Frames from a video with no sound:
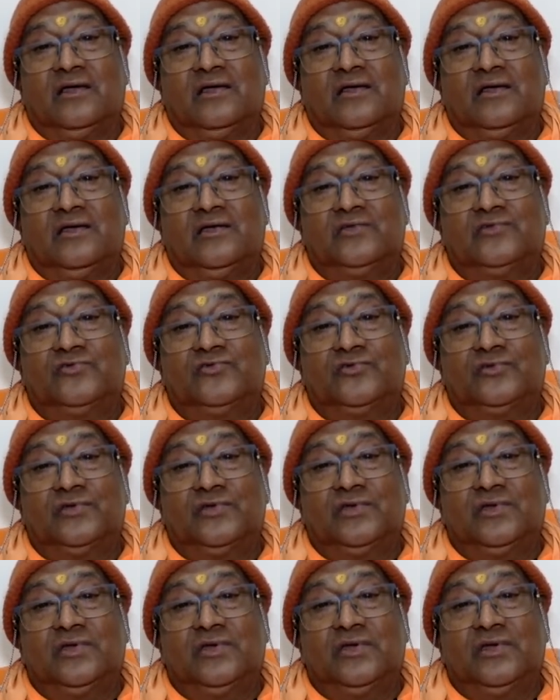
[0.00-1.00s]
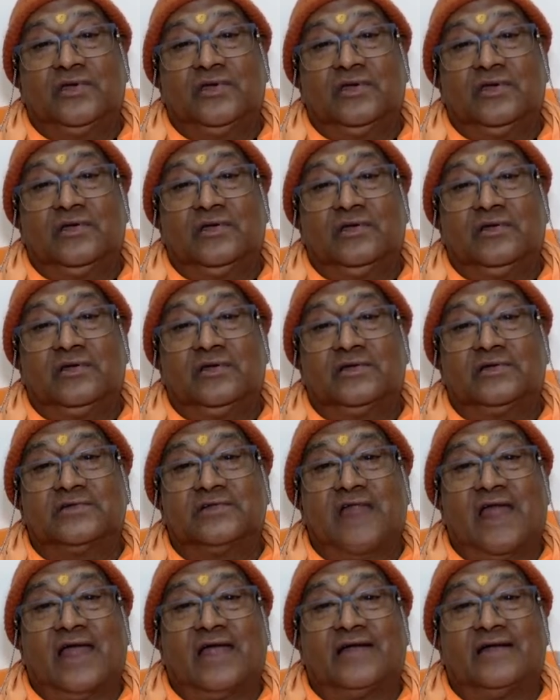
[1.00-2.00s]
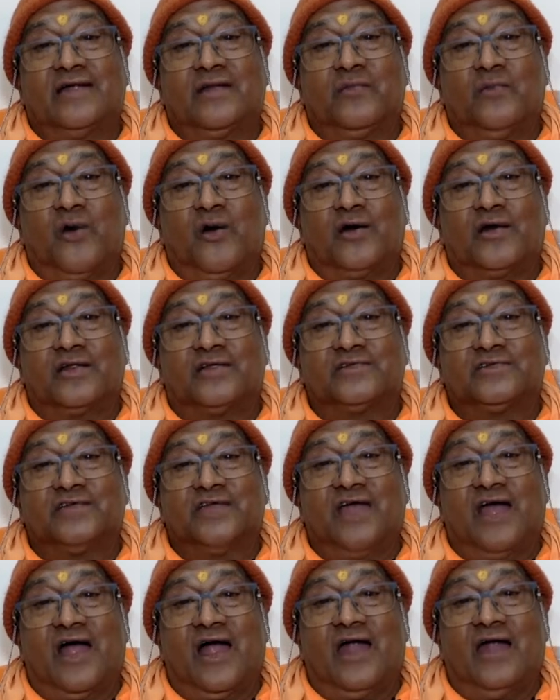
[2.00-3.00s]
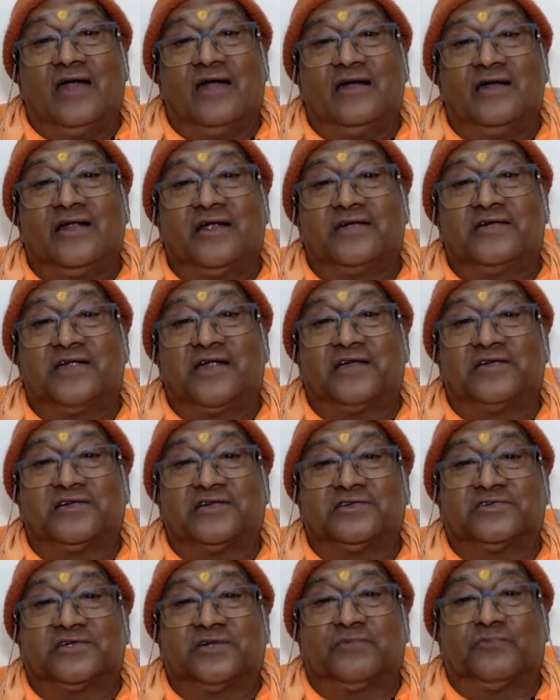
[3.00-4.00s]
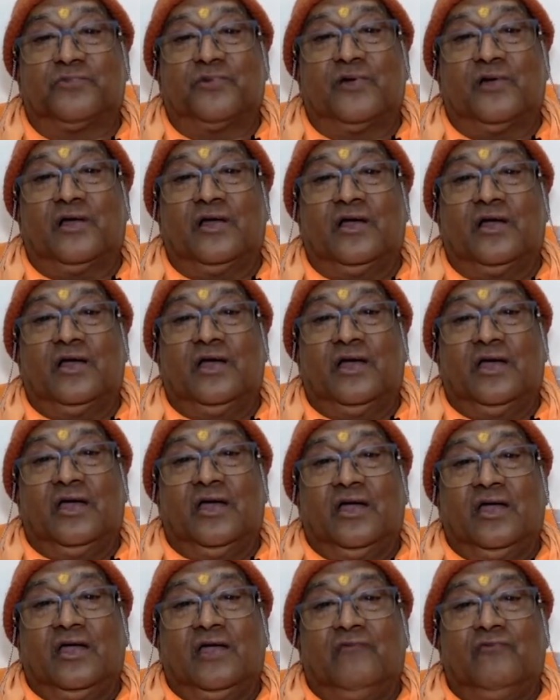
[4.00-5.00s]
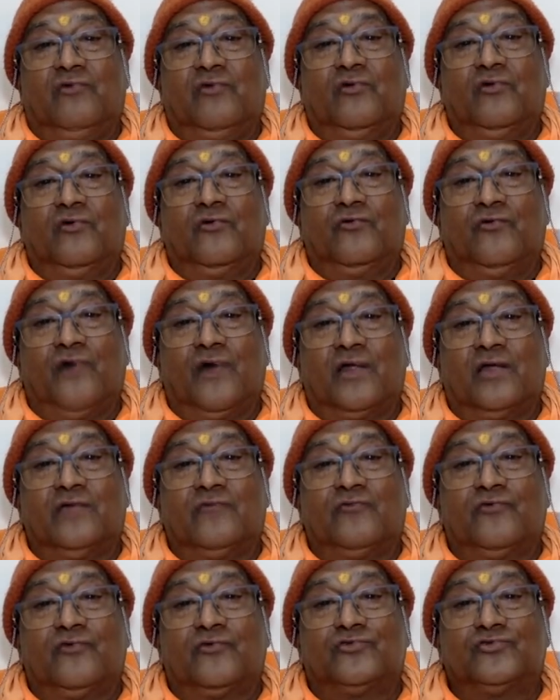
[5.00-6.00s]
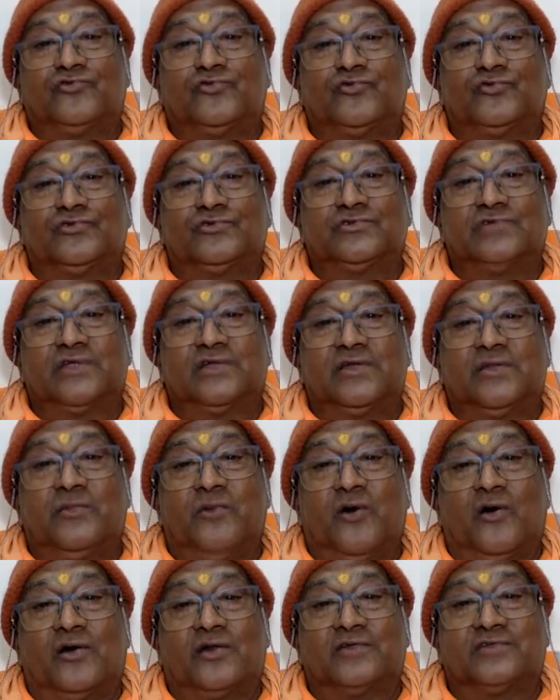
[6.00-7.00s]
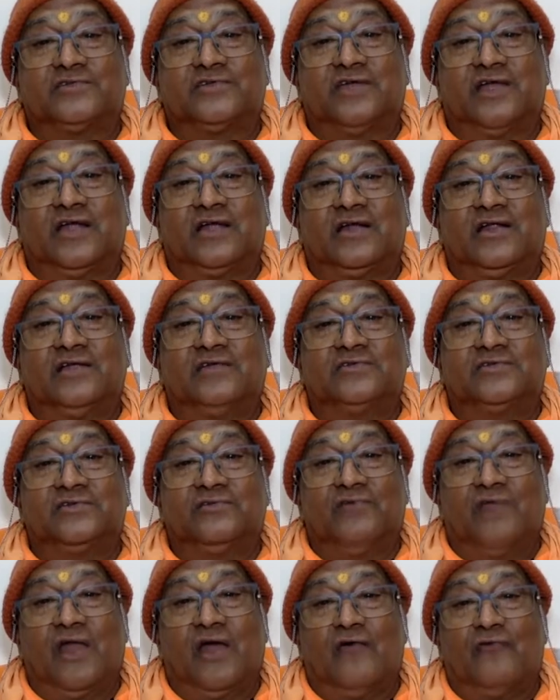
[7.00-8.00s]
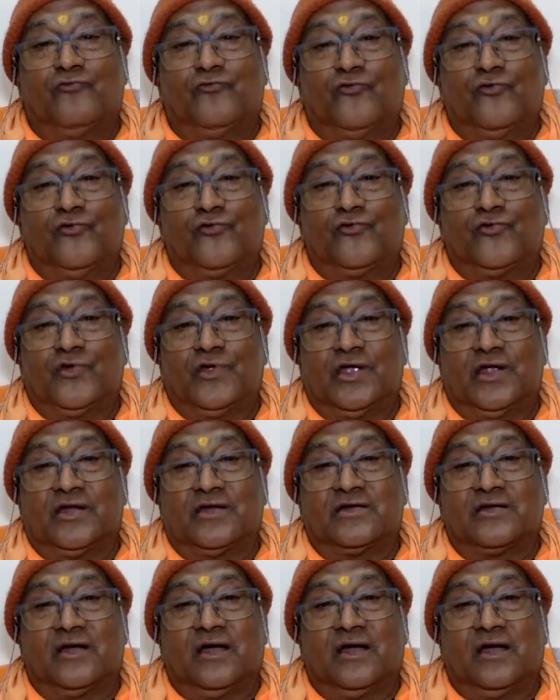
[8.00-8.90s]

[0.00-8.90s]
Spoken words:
it's like democracy and dictatorship. If you choose the democracy, at least you will have food to eat.